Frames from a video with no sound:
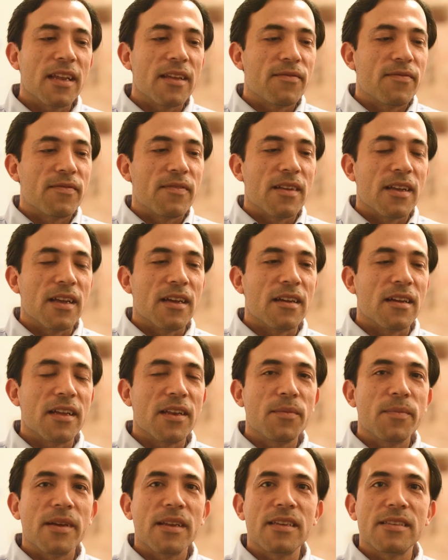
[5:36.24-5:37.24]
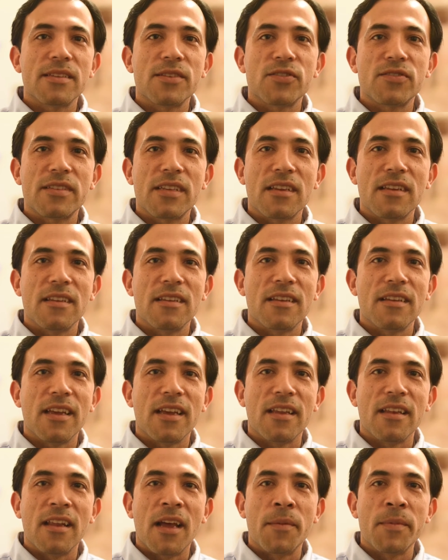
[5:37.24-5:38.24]
If anybody's interested
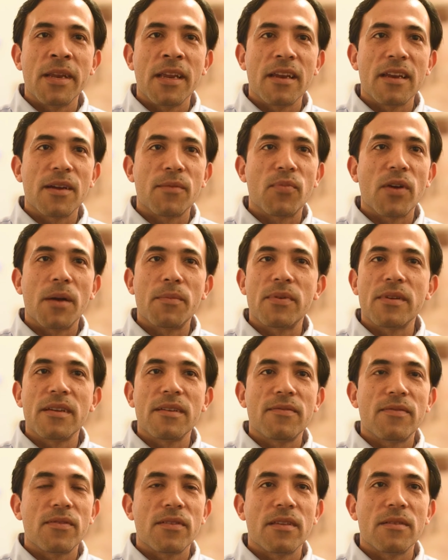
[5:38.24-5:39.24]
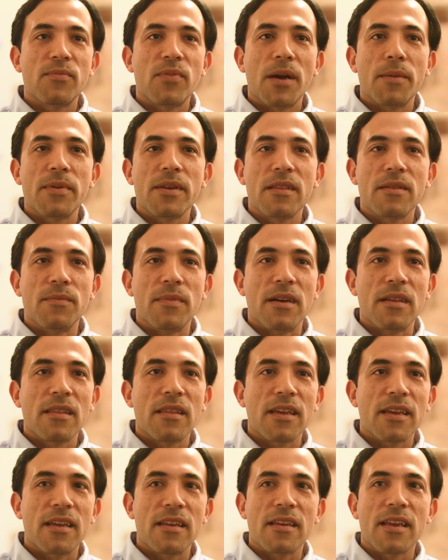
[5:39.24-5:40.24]
in nominating a property for the Property of the Month,
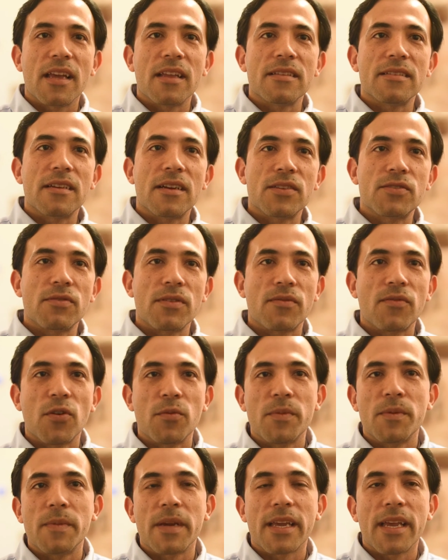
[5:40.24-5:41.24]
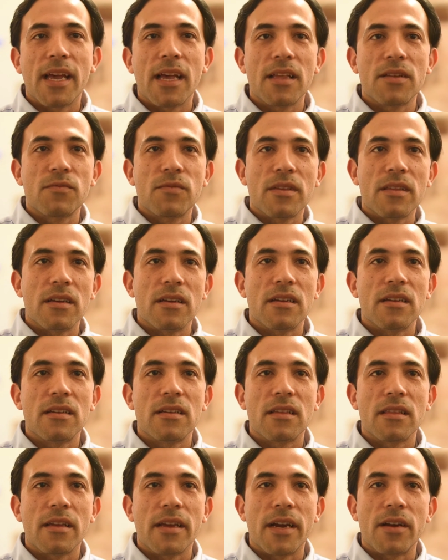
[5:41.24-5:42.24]
they can get in touch with Roman McCallum with
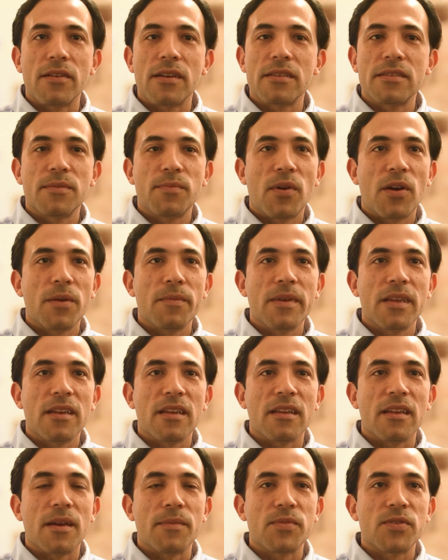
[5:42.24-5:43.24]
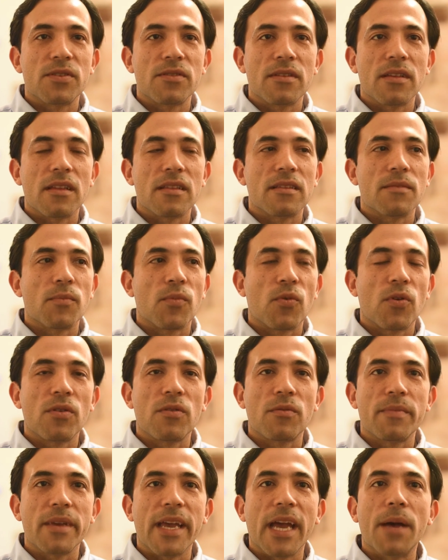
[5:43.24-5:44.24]
the Heritage Department, and I'm sure that the board
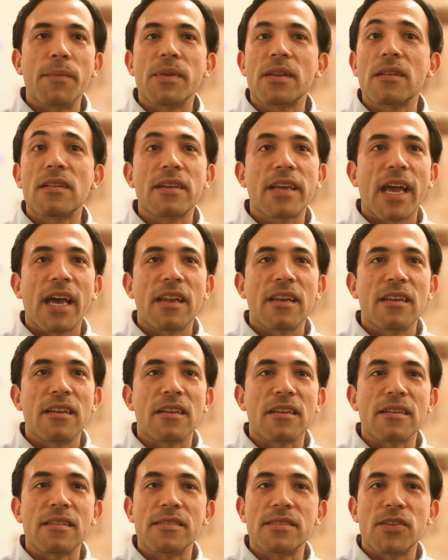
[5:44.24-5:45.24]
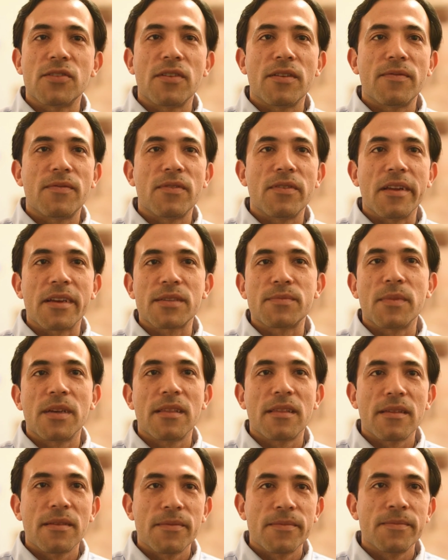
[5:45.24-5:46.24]
will be happy to look at it and consider it for next month.